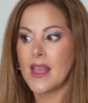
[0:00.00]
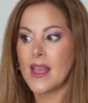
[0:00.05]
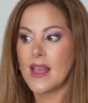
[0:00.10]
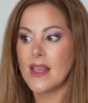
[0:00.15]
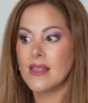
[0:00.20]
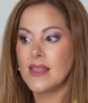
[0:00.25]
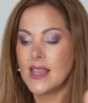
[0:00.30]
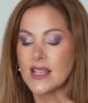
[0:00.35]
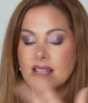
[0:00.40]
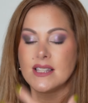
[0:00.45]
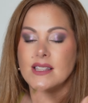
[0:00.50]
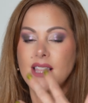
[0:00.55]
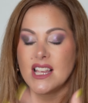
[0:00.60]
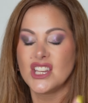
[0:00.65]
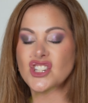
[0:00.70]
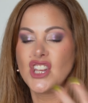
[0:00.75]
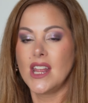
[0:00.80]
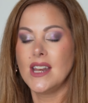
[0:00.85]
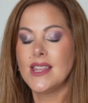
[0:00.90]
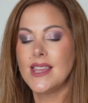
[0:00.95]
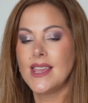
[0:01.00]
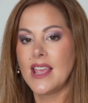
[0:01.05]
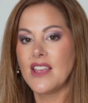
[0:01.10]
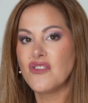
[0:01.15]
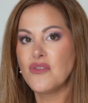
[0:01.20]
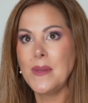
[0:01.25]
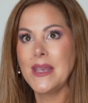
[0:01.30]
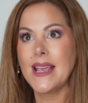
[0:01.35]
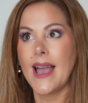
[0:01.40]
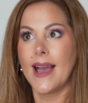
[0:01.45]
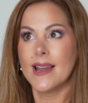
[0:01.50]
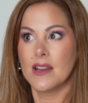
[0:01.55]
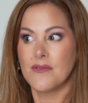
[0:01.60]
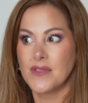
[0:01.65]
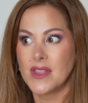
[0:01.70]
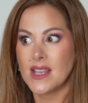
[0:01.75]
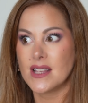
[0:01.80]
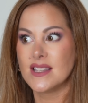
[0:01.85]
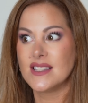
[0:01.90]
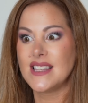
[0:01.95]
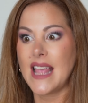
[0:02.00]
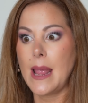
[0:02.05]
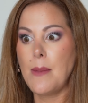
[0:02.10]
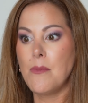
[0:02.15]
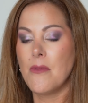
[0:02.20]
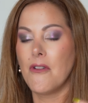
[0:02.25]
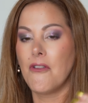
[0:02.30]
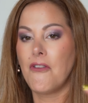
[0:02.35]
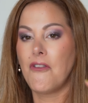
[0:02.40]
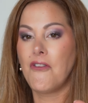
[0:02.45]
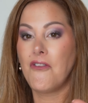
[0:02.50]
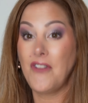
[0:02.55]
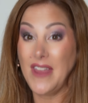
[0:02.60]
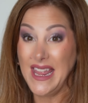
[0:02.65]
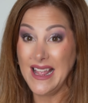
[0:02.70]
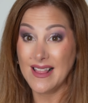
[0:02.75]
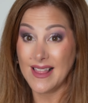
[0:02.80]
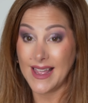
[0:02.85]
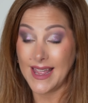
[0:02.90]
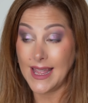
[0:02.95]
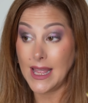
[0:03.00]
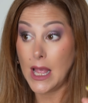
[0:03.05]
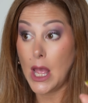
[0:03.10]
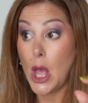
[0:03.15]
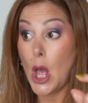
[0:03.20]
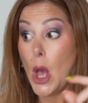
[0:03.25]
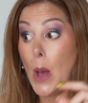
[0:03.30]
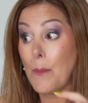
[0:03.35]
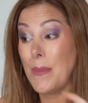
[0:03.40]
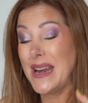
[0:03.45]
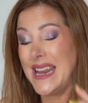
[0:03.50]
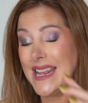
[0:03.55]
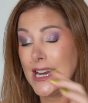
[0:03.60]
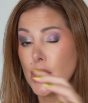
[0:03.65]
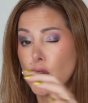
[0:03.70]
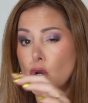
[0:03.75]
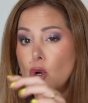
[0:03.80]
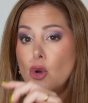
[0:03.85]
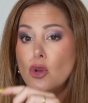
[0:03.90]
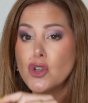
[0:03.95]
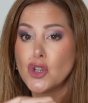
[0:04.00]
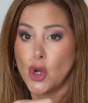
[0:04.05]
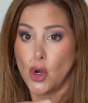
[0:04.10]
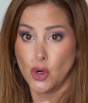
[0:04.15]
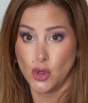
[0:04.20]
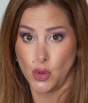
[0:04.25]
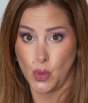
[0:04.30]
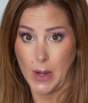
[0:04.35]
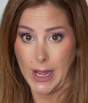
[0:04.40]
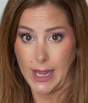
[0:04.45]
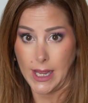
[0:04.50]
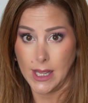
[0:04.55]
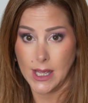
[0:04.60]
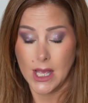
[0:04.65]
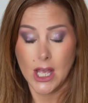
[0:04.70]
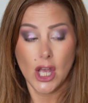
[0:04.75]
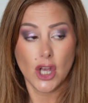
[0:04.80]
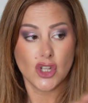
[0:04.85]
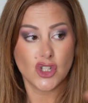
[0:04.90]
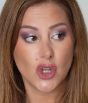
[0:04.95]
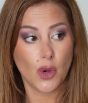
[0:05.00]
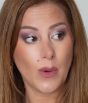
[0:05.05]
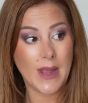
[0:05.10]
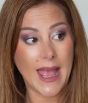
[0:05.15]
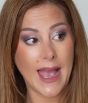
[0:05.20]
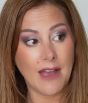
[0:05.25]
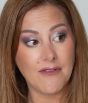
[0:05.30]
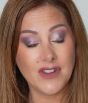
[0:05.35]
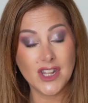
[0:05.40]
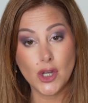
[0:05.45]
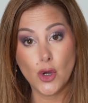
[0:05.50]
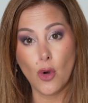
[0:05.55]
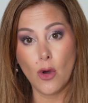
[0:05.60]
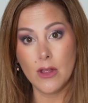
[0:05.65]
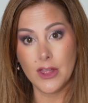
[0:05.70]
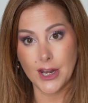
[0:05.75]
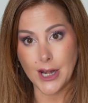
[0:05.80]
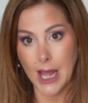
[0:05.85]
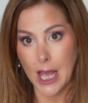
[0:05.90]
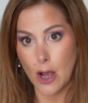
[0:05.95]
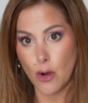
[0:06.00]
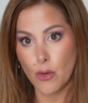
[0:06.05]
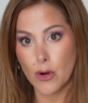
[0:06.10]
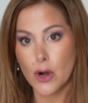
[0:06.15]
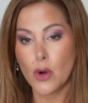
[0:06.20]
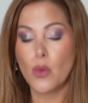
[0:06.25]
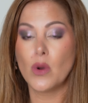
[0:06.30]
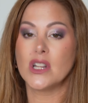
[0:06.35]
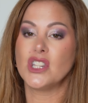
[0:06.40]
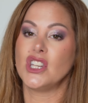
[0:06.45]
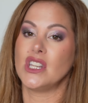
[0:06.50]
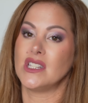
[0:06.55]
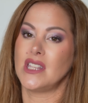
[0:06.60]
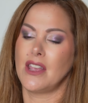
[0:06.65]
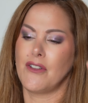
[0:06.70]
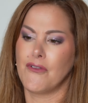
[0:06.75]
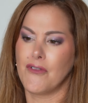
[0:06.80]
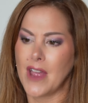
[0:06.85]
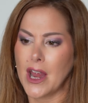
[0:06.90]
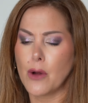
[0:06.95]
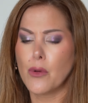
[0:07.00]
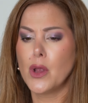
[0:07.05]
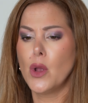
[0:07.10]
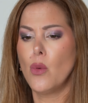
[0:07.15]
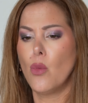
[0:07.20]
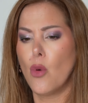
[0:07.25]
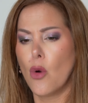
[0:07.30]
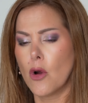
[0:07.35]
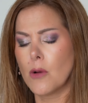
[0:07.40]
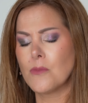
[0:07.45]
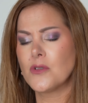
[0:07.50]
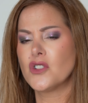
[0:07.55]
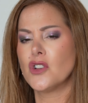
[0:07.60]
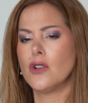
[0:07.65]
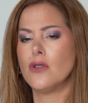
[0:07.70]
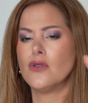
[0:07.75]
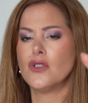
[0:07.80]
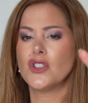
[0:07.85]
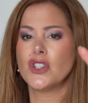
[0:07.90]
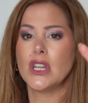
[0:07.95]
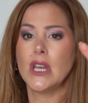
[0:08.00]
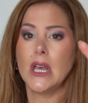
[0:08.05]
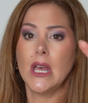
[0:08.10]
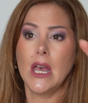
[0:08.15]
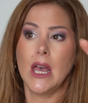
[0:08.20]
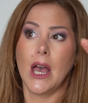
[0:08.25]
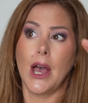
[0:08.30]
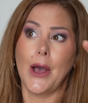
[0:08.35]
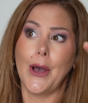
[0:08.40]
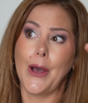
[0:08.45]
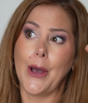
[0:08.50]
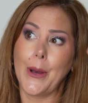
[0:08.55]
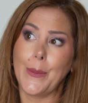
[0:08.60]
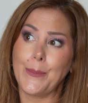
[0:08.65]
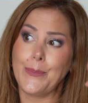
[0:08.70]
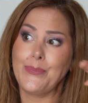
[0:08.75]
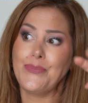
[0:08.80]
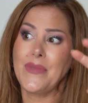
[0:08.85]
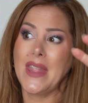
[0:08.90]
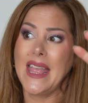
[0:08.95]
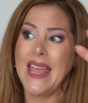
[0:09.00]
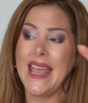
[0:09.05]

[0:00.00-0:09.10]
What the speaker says: this shade gives me kind of the same feeling, but in a cool toned way. So we have the Golden Hour, which is a very warm toned golden